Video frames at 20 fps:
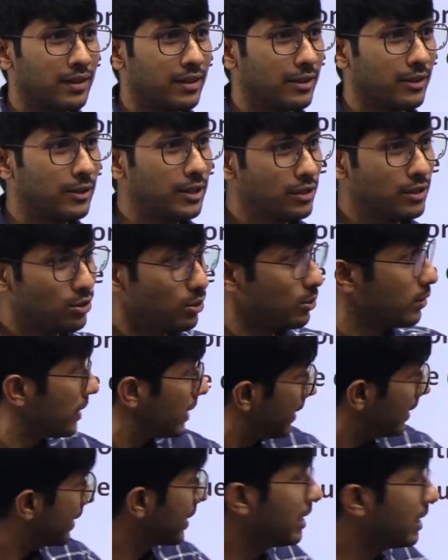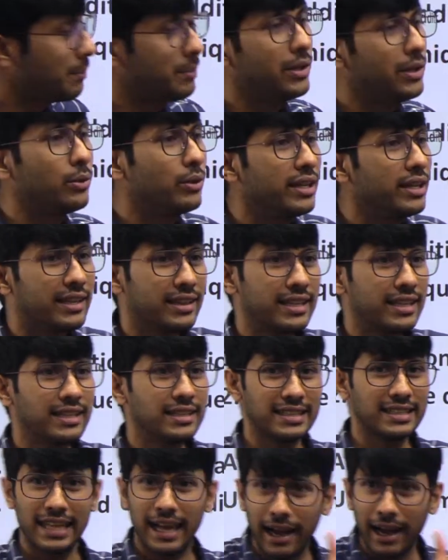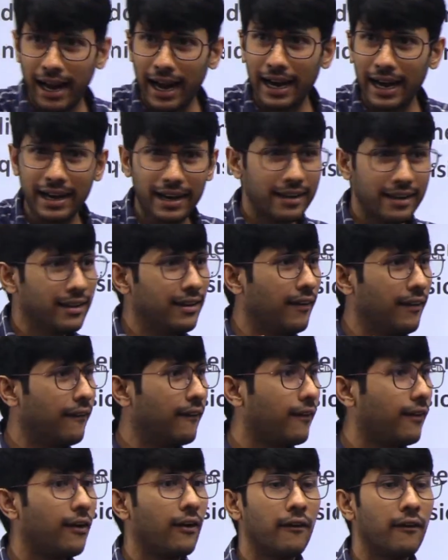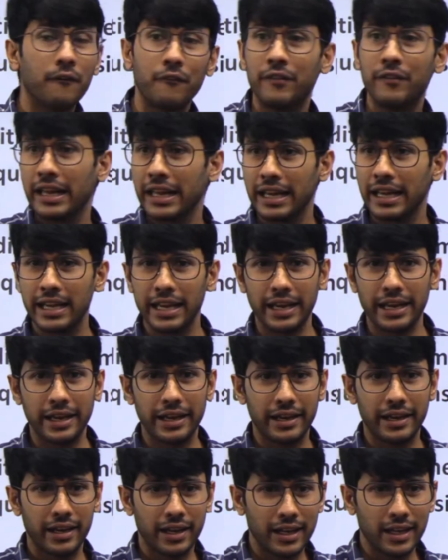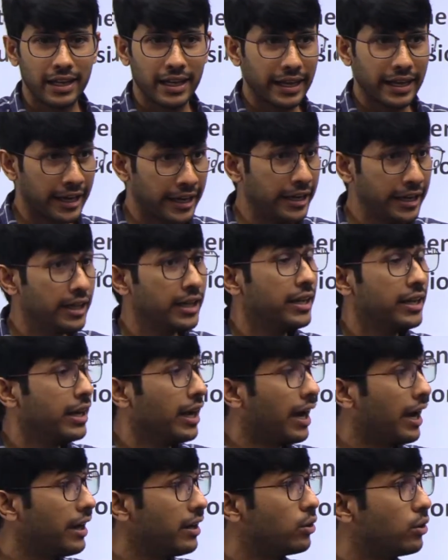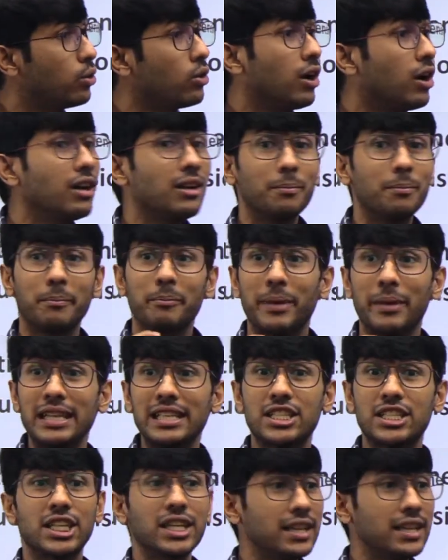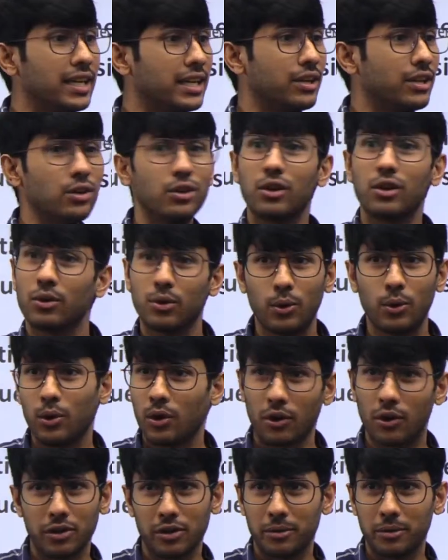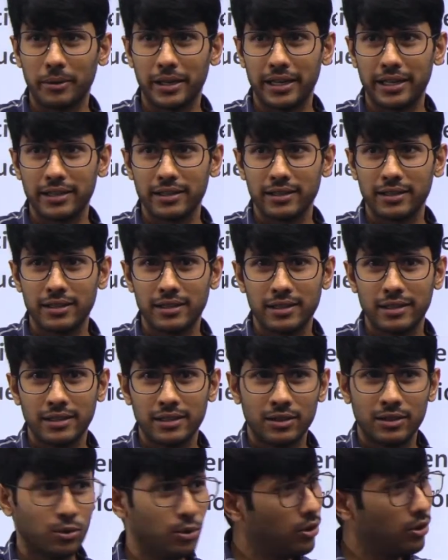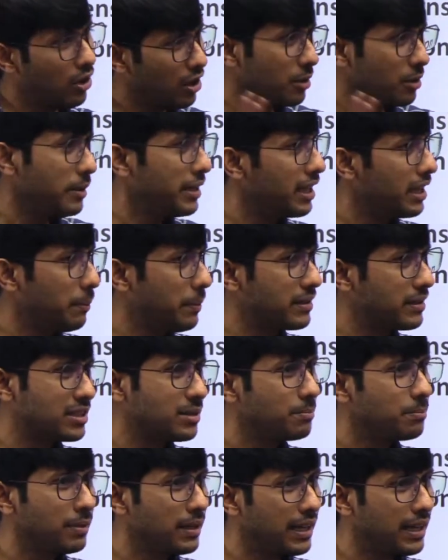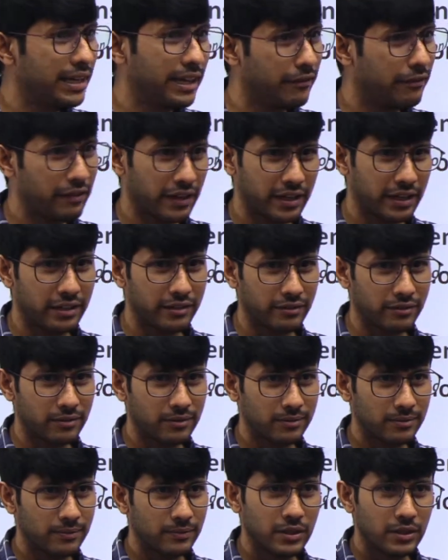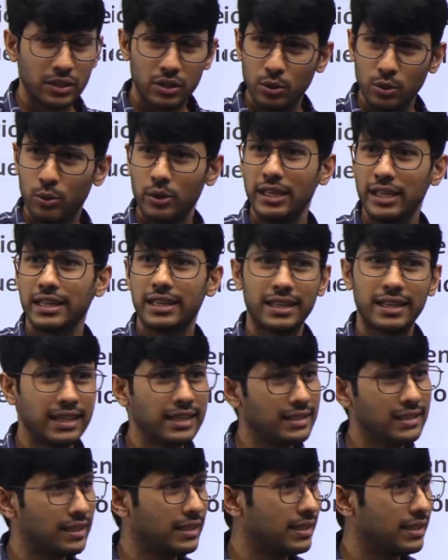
Okay, so keep the unique things at the very end, and do not mention that in your core argument. Core argument, keep it simple and effective. Unique things